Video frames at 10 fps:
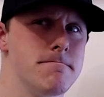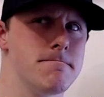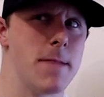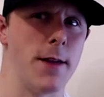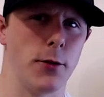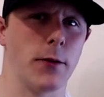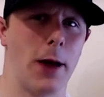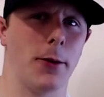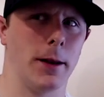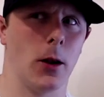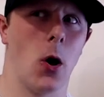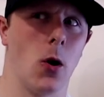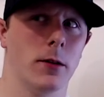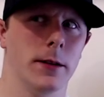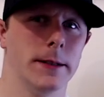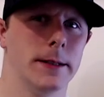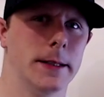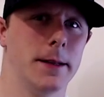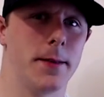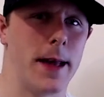If you've counted along,
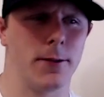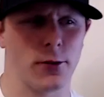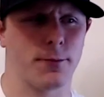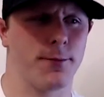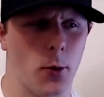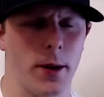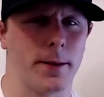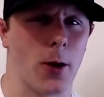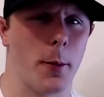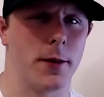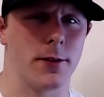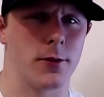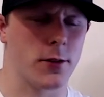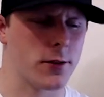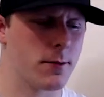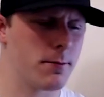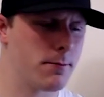then just throw it in the comments and just